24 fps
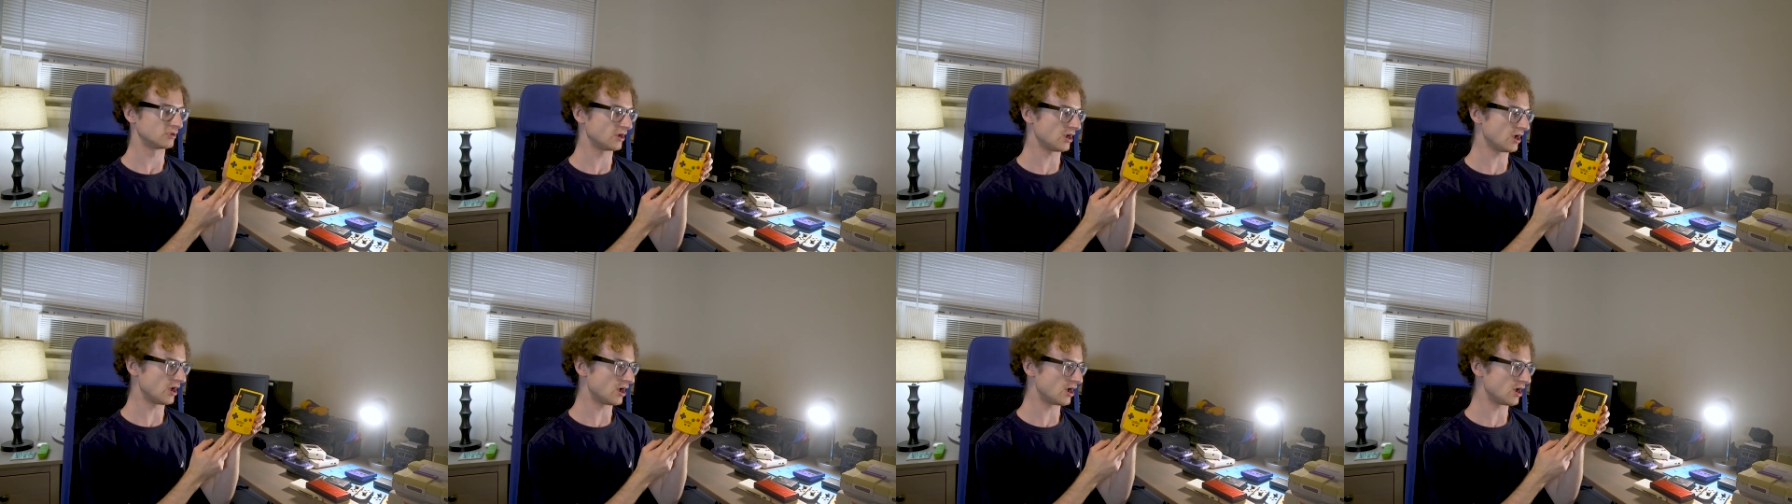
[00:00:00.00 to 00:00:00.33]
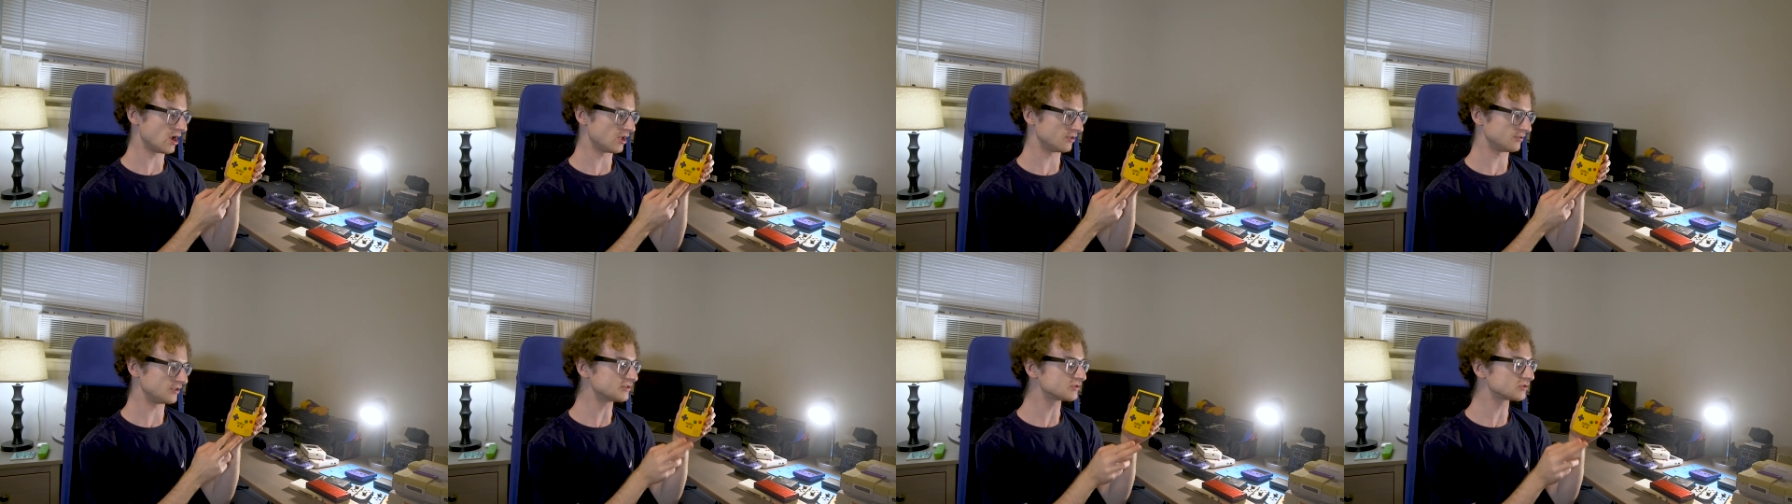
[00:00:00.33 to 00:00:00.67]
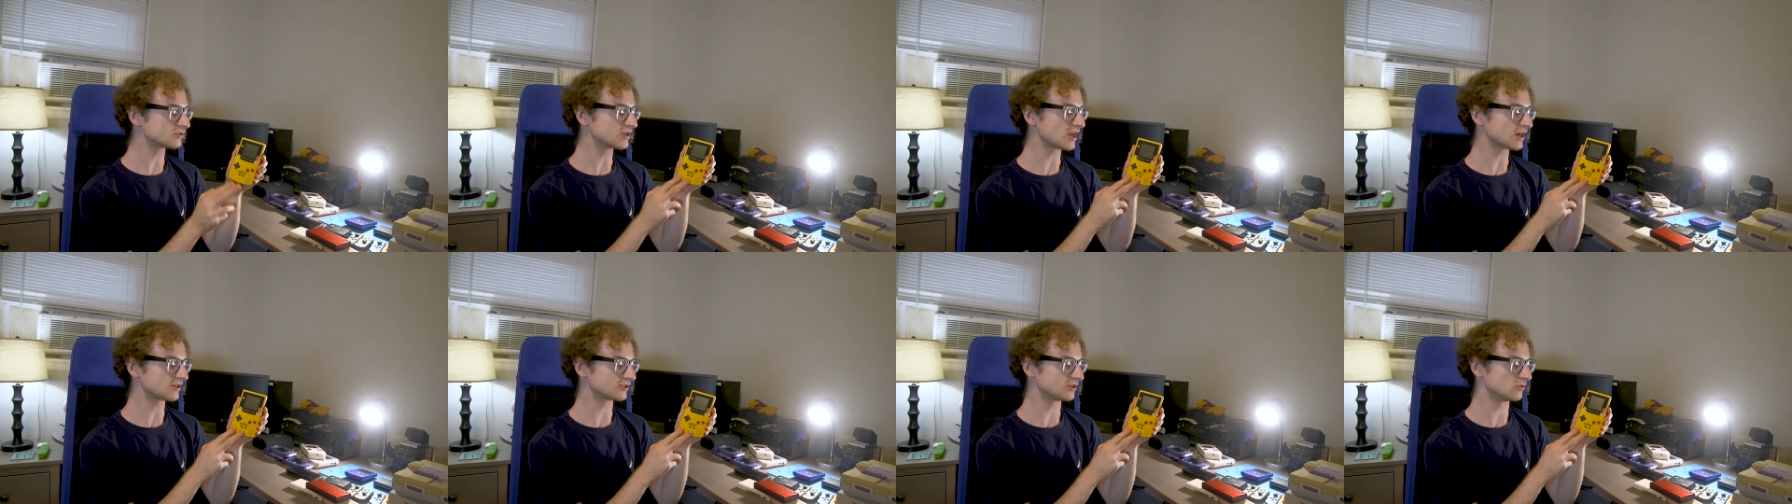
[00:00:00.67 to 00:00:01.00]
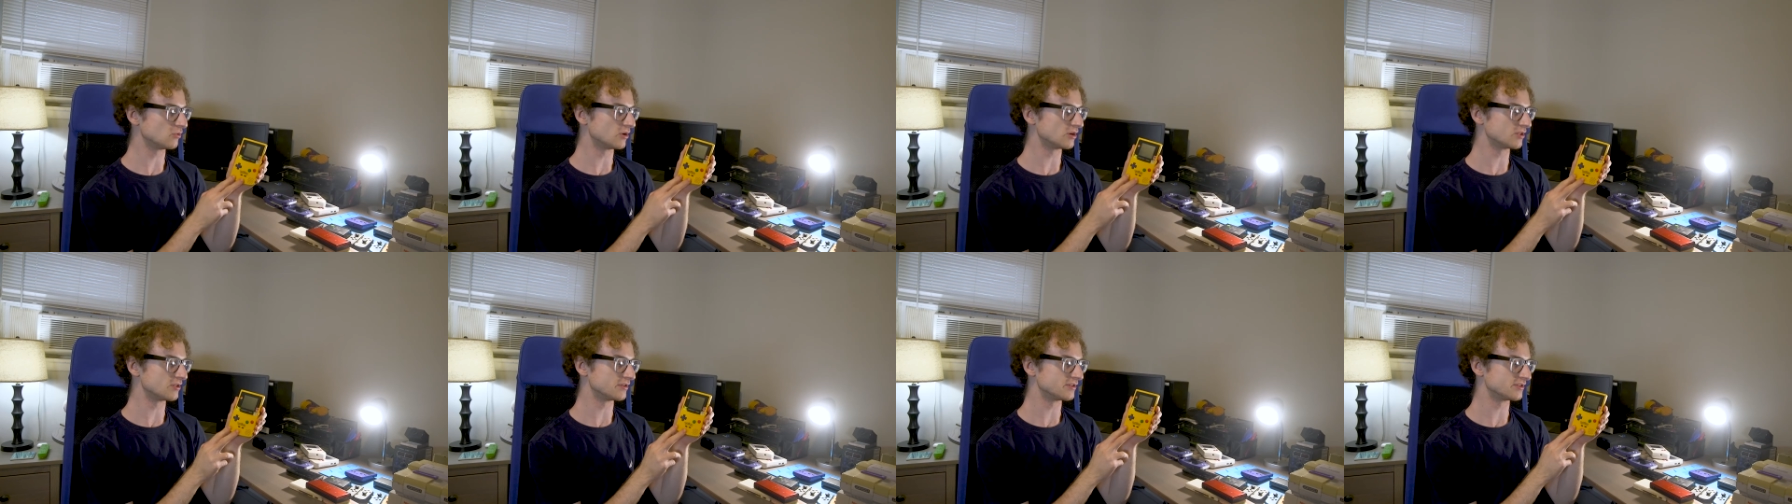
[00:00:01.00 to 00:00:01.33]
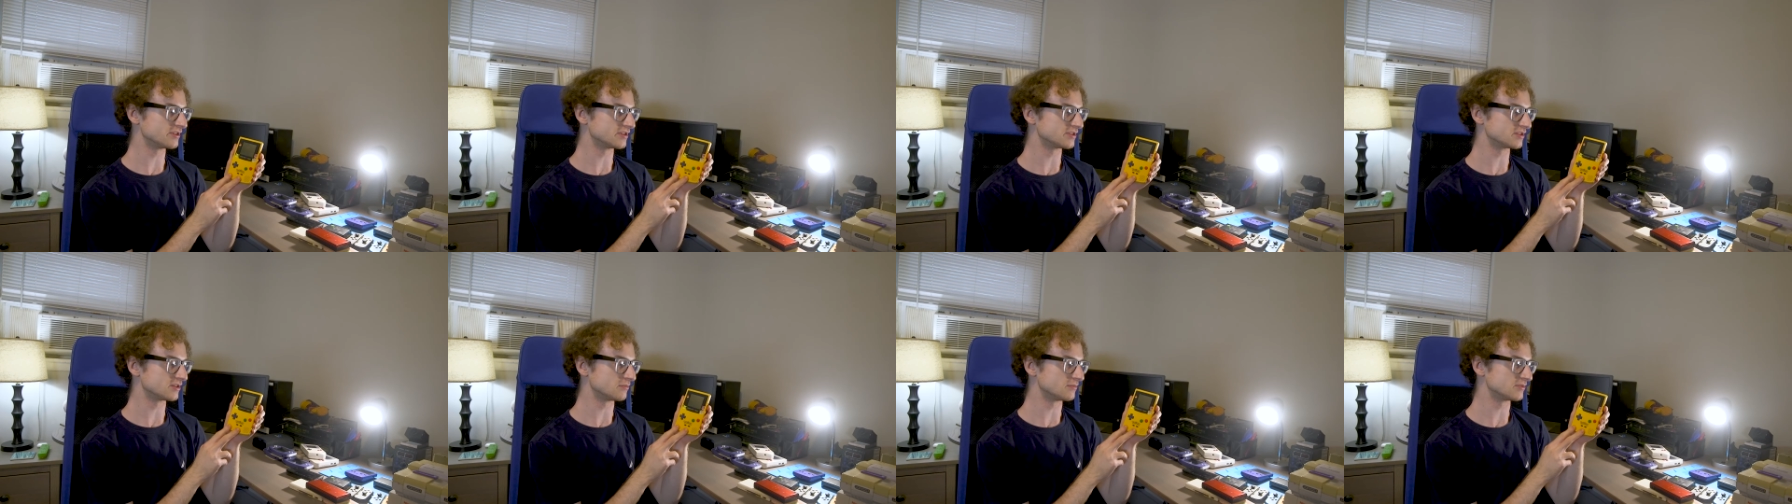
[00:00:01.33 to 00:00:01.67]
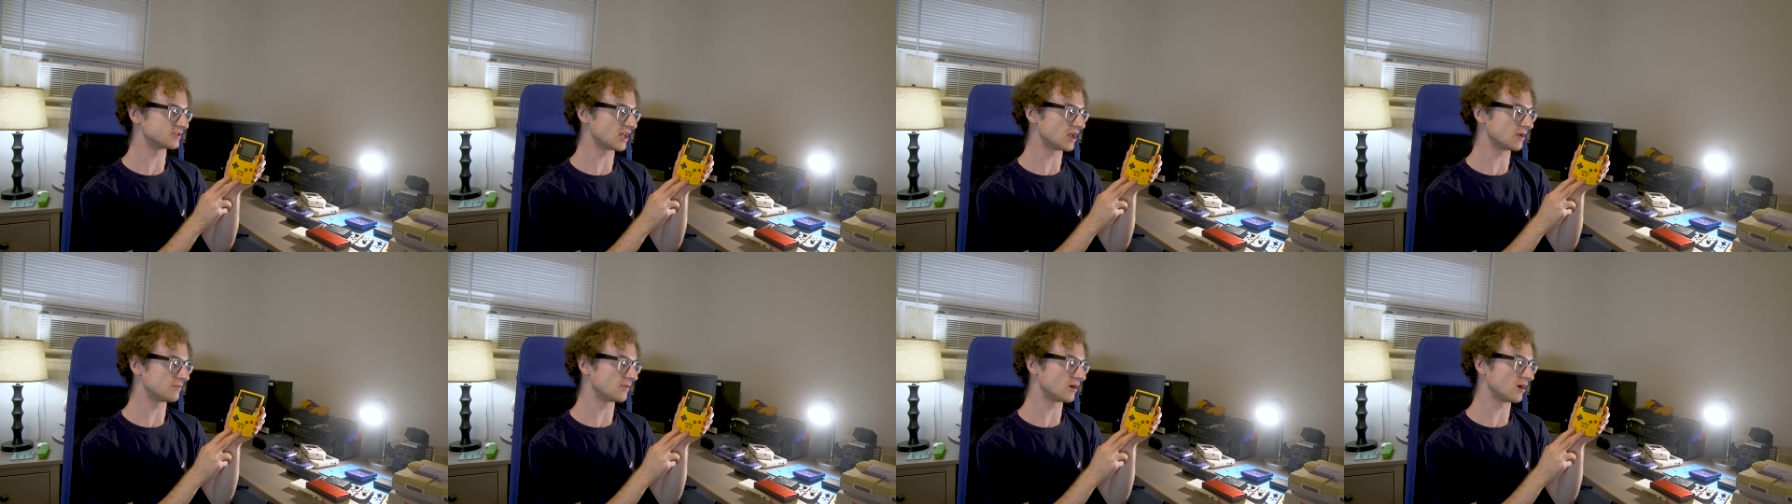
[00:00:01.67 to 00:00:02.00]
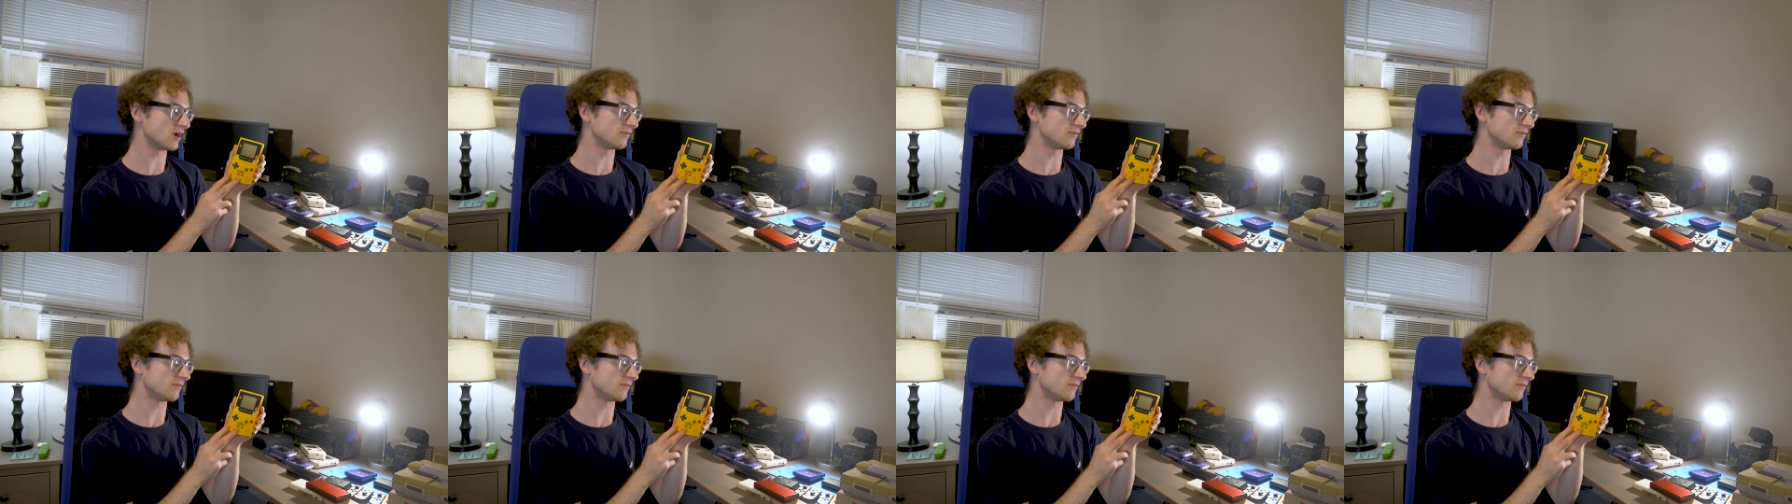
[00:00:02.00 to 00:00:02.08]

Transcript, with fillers: Uh, this was actually one of the systems that my,